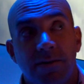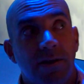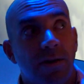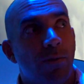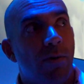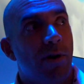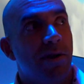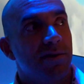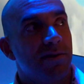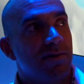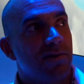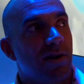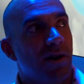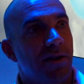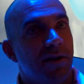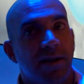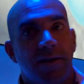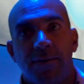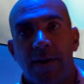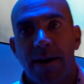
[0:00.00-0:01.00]
you want,
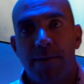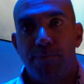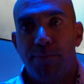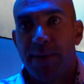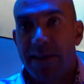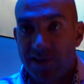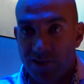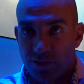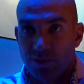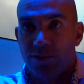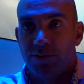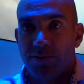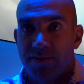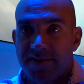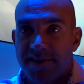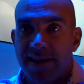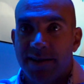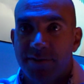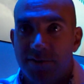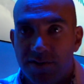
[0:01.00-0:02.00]
if I pitch you to
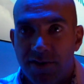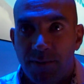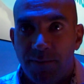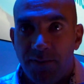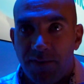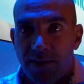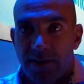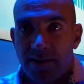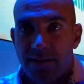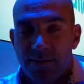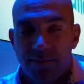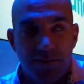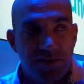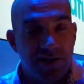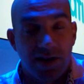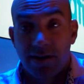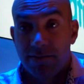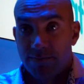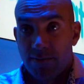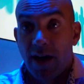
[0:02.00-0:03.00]
sell you something,
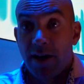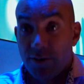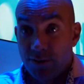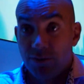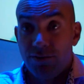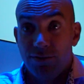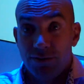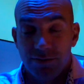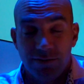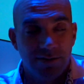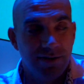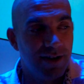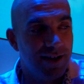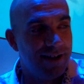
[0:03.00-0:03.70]
which I could do,